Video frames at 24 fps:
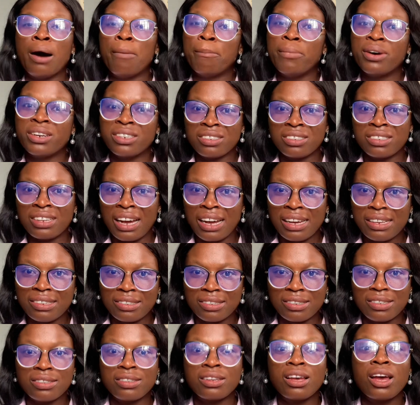and monetize
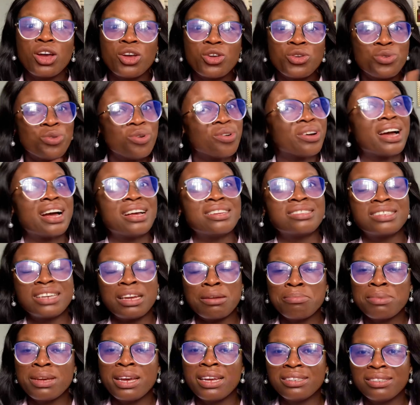it, you can
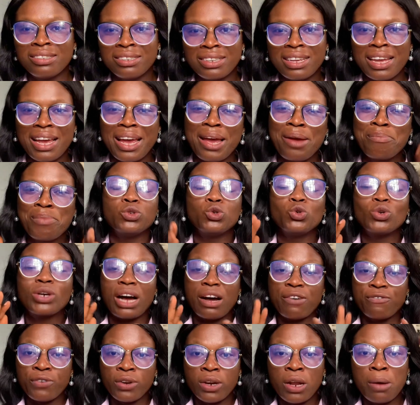send me a DM. You
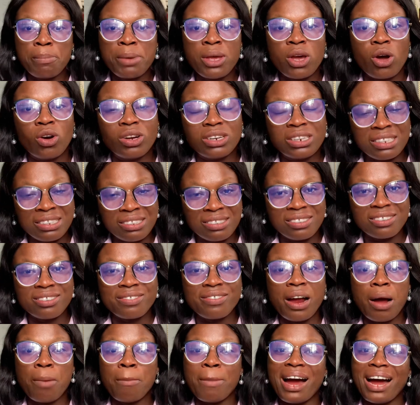can follow me on
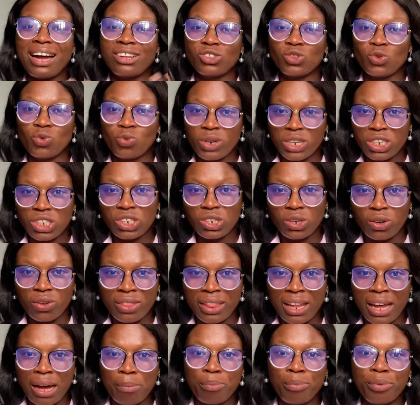Instagram at Rachel
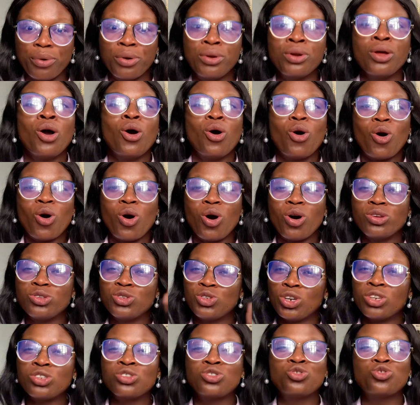Nabon, or
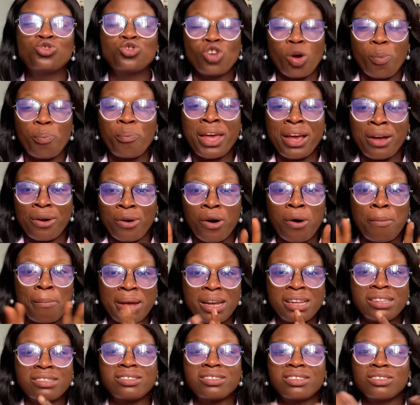just drop a
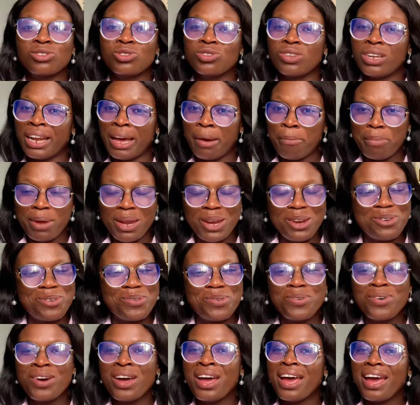comment to let me
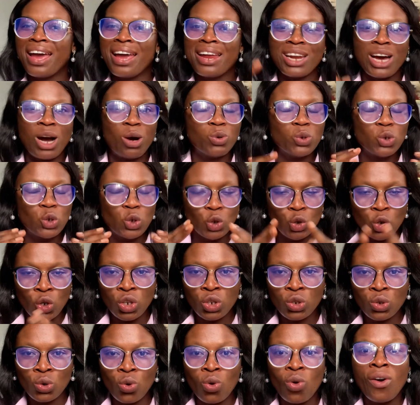know, and I will show
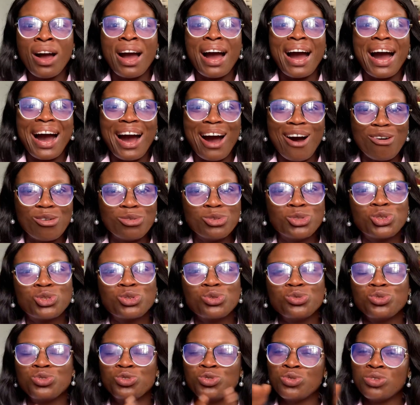you how
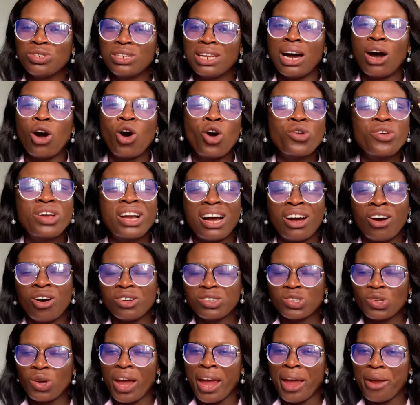to do that. Or you can
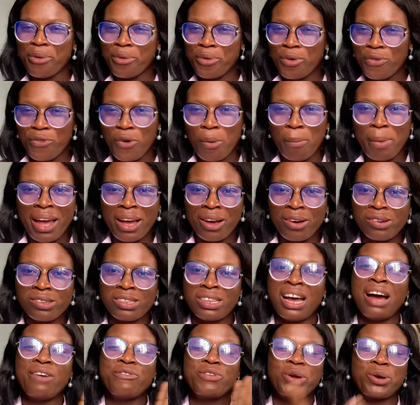also enroll for my course. I
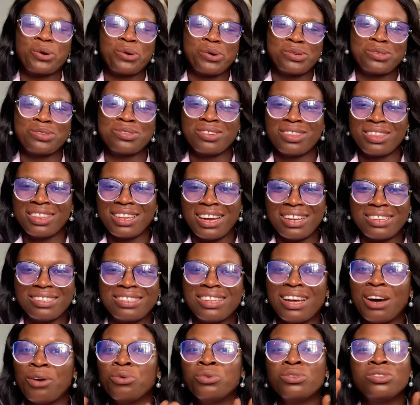have a course on that
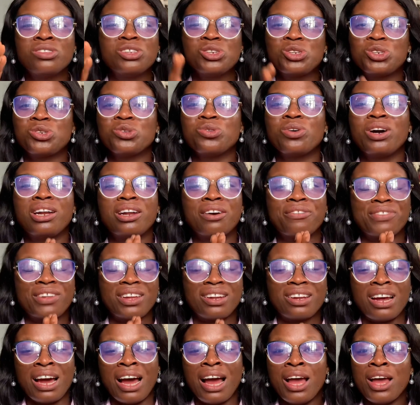will teach you, and after
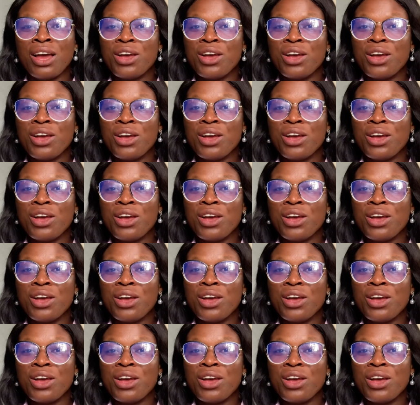that